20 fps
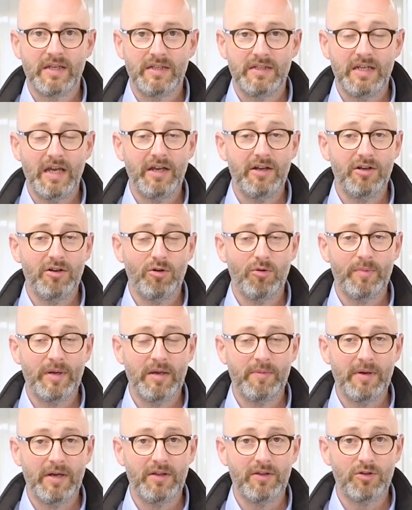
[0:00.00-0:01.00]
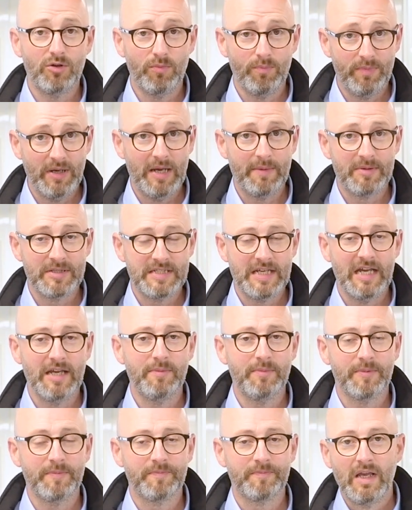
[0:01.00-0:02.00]
Now you know a bit about the gum paper
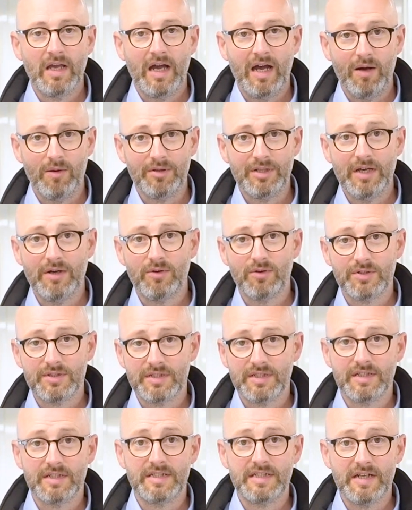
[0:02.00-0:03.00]
tape, I will now go into the